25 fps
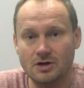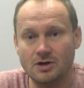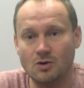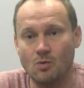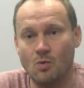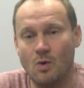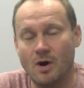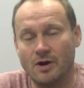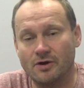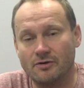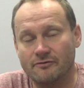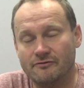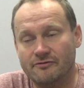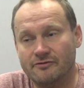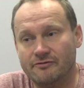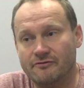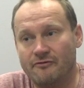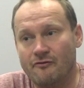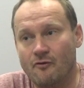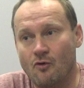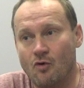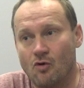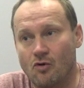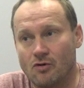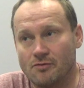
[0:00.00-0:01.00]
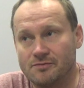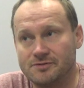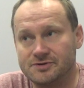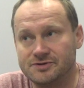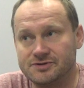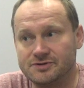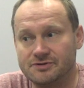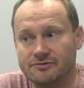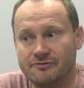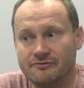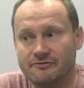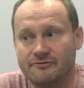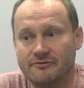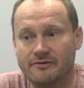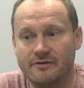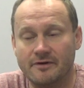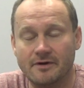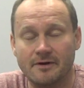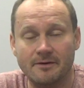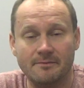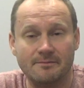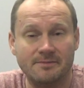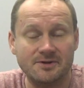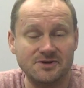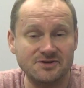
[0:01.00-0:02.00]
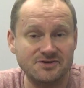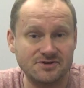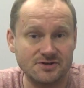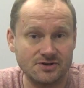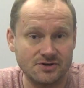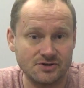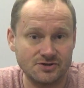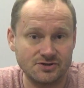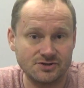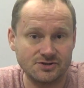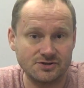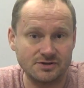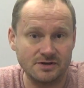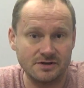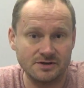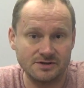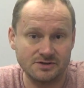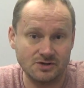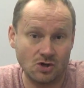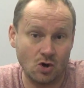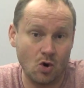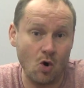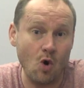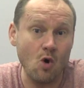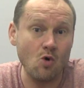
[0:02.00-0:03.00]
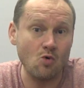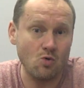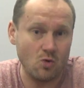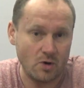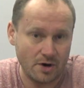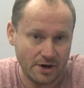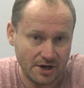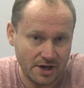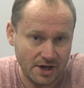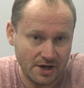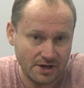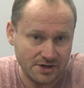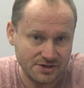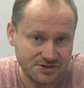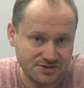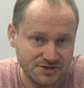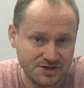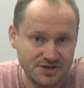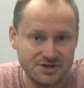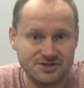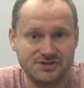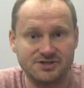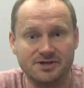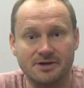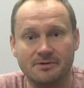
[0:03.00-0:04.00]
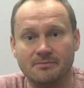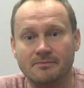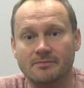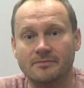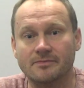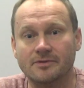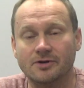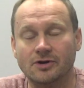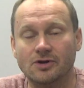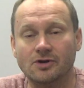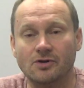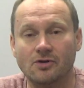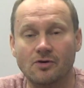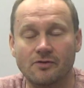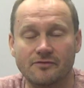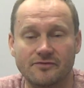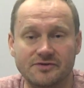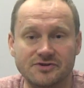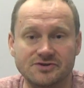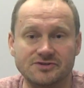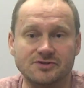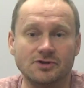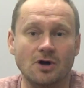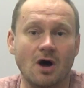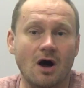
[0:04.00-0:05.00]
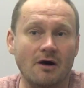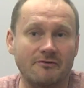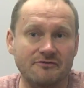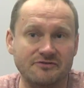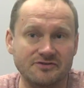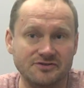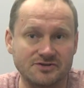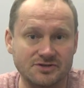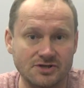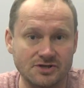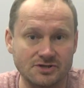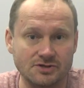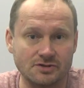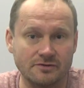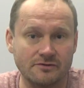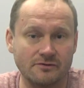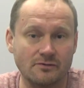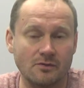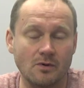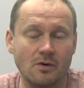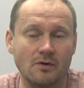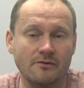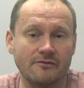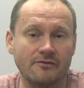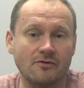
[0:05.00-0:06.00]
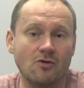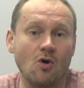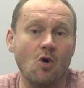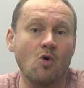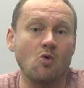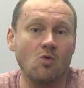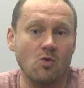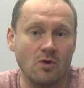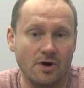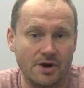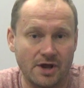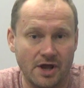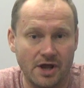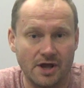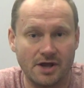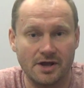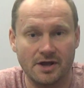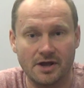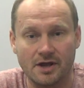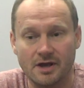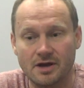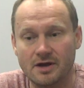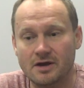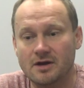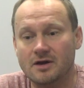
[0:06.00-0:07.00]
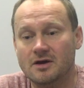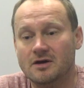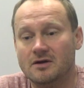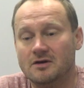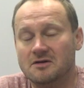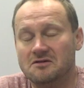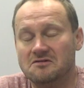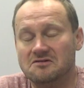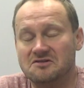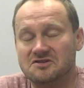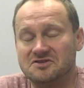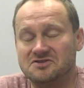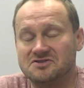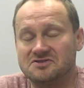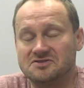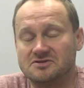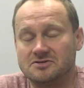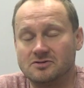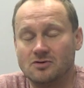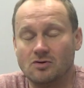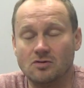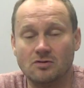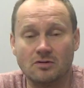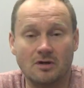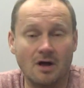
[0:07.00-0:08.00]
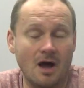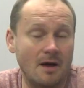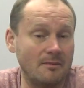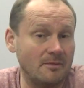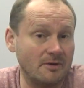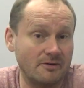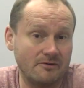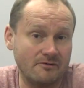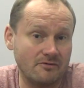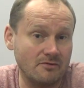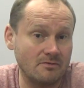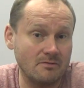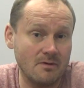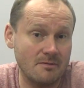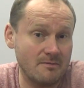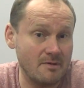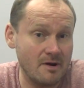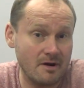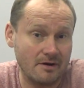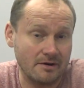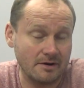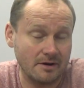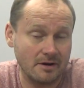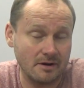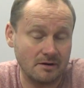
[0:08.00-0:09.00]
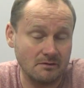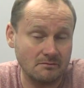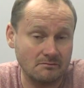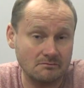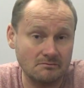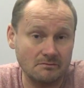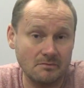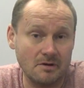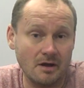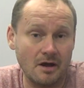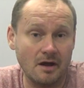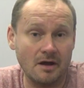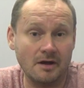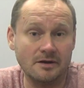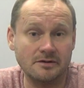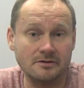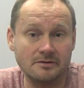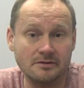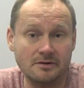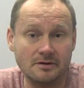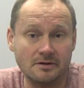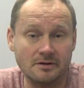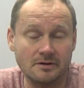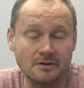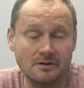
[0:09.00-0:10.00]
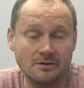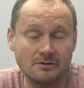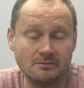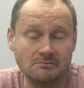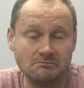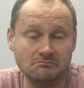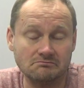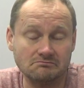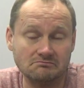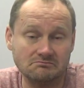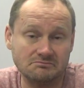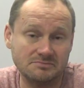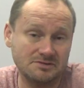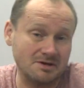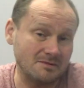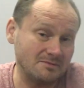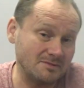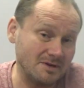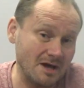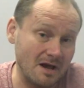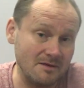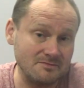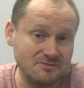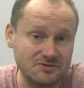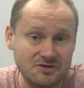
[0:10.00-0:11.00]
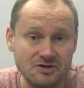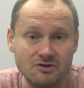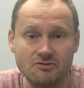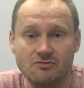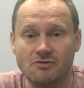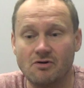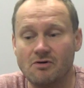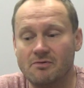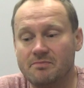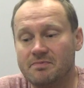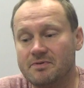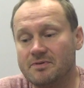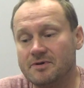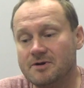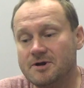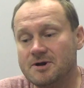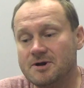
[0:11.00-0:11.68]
one of the forms of uh, business is co-working system you know these offices of, of co-working it's all coming from america and uh, sometimes europe